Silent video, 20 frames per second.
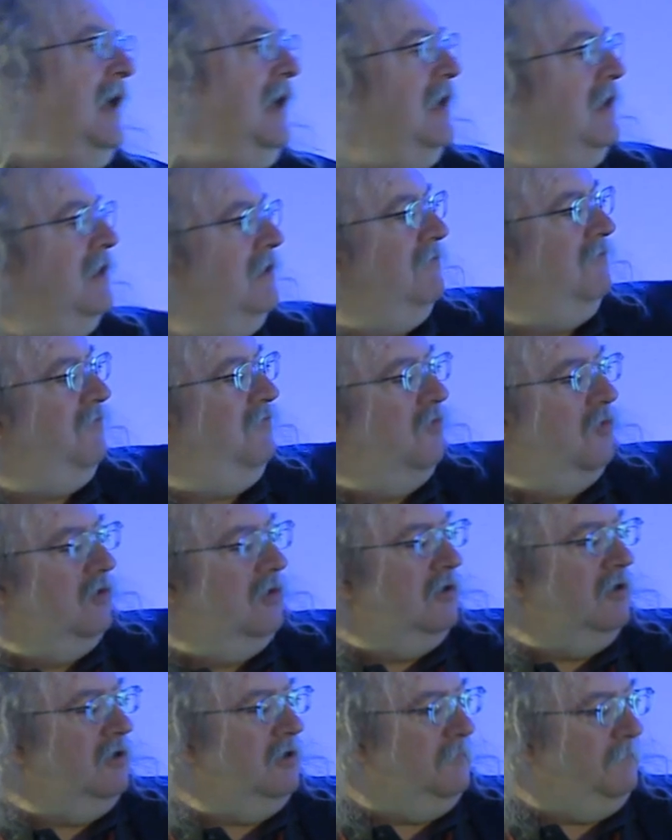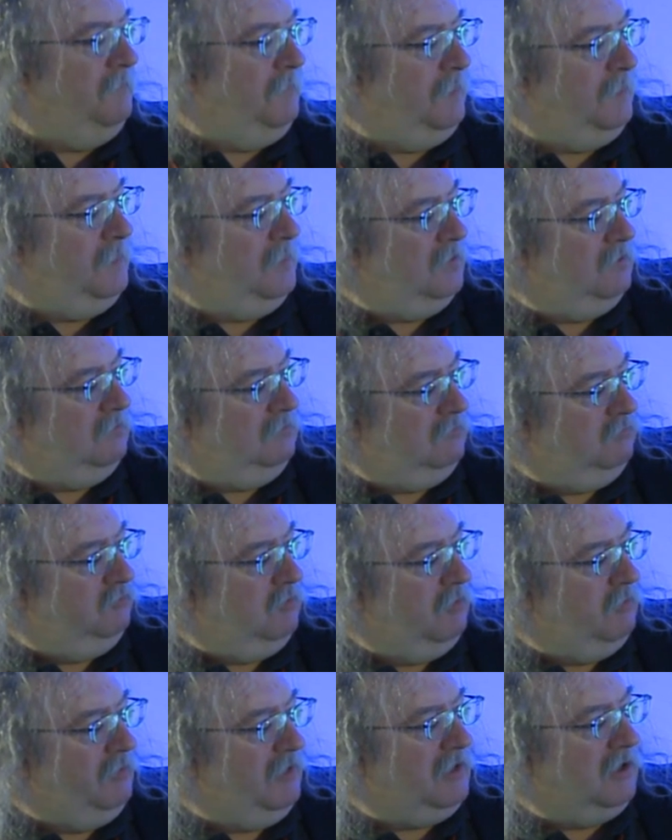And for
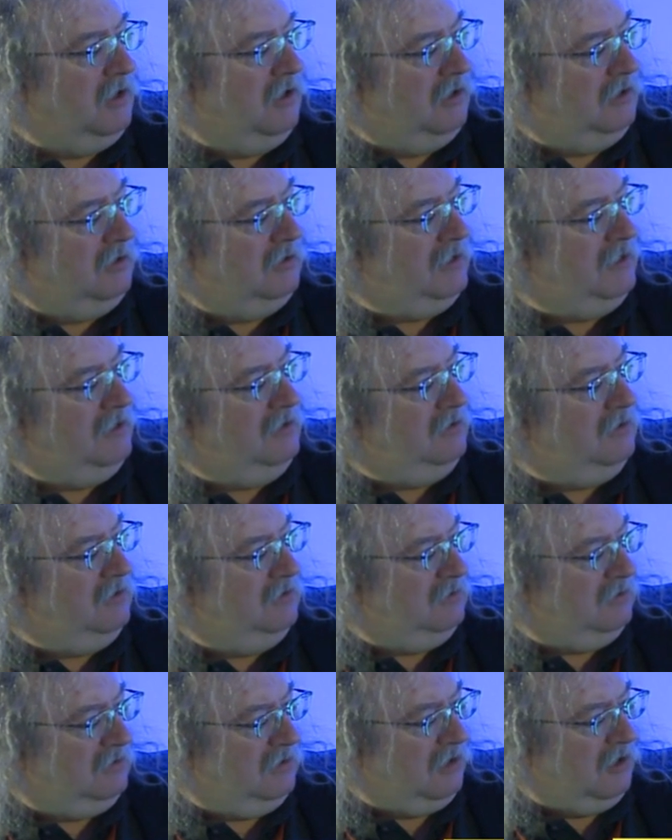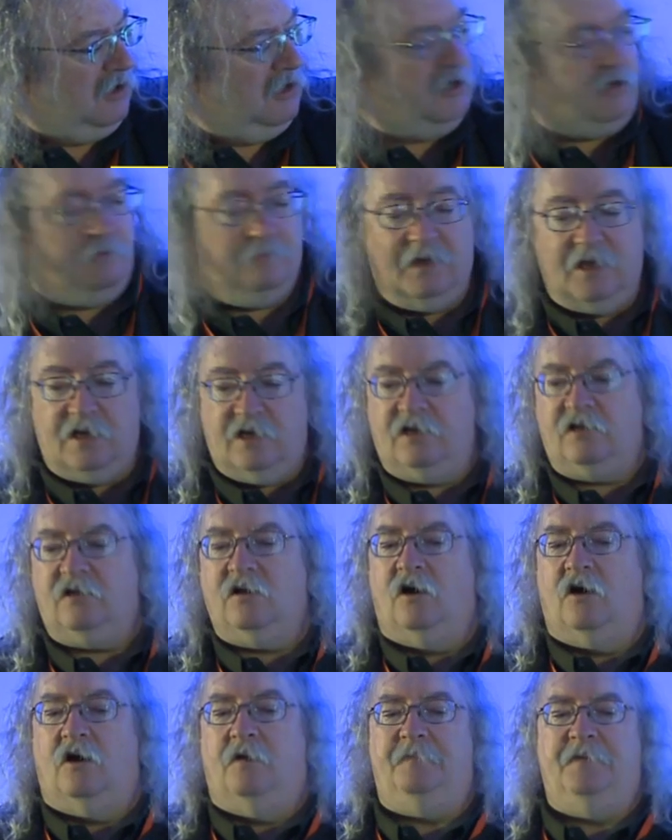what we call an automated
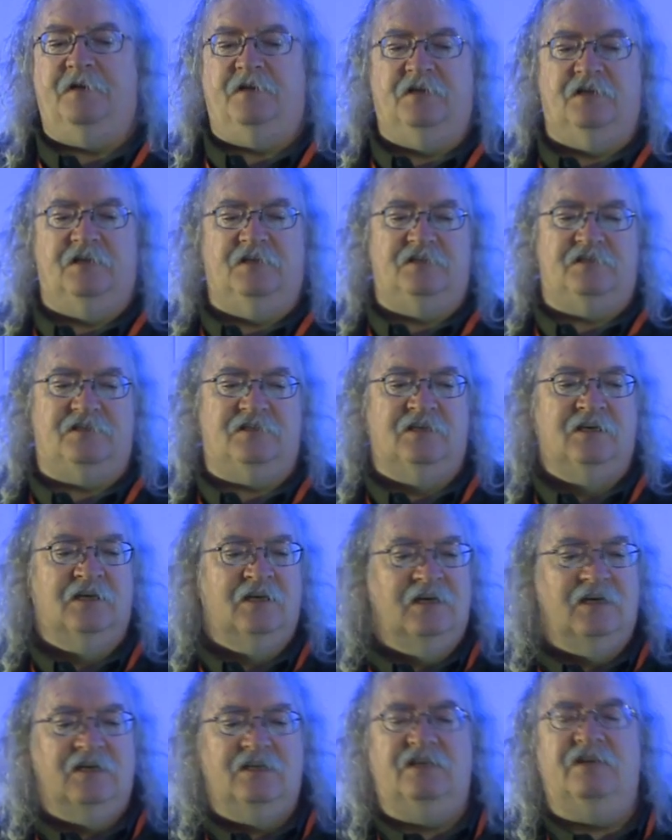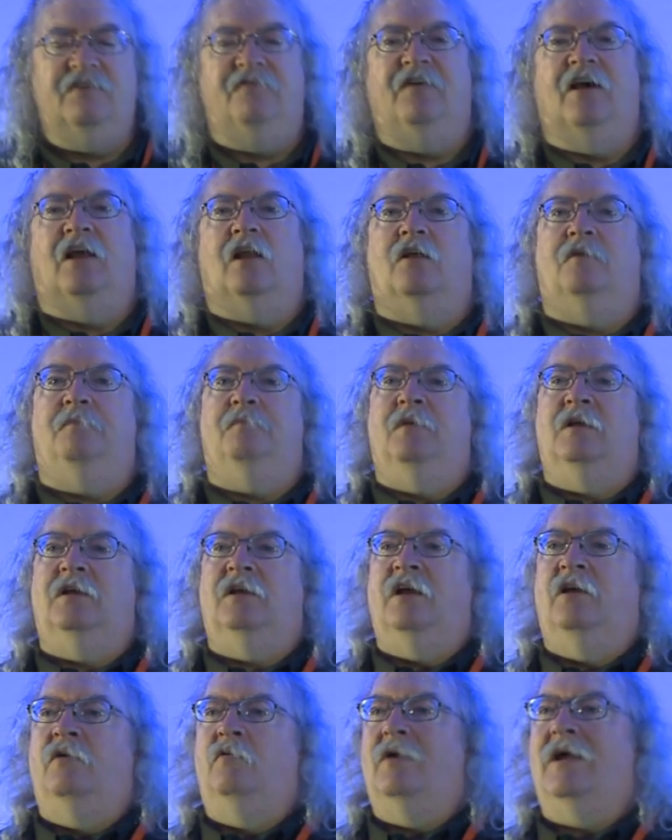competence
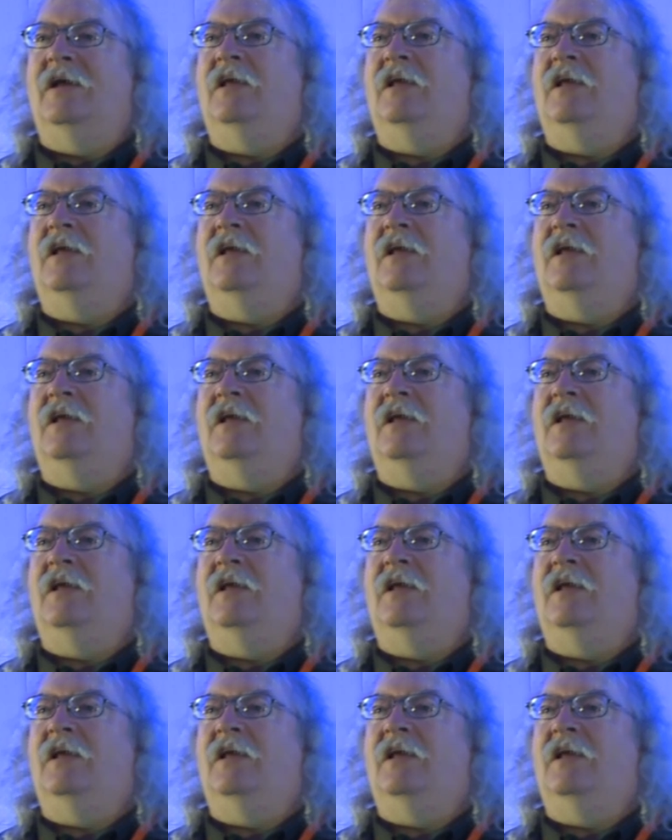development and